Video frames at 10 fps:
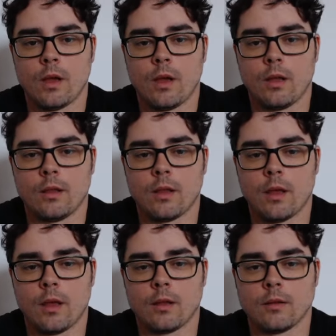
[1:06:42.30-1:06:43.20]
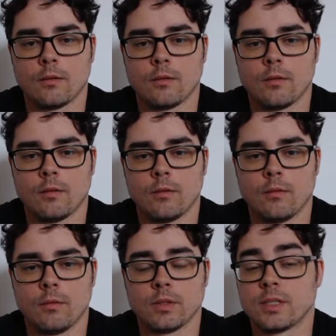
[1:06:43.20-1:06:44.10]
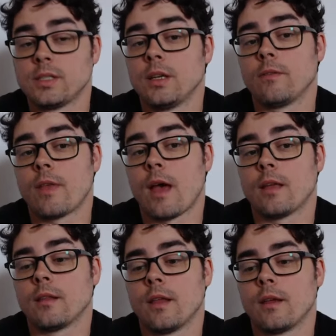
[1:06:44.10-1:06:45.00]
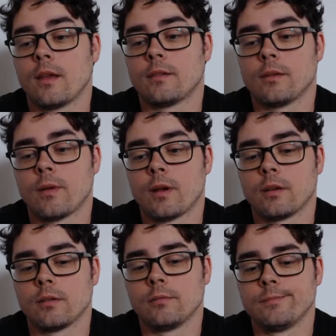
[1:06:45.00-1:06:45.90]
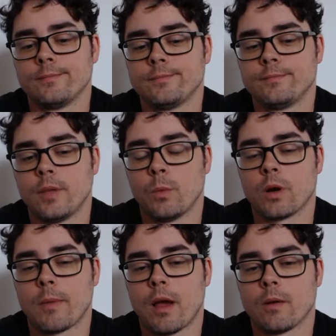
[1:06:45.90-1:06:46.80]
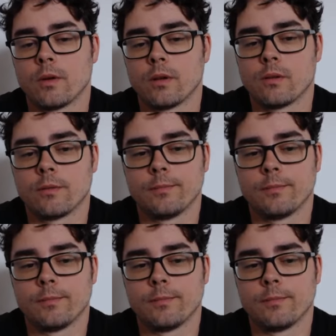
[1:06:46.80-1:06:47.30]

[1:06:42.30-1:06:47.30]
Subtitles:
And then we'll just see if that like gets it running and work backwards.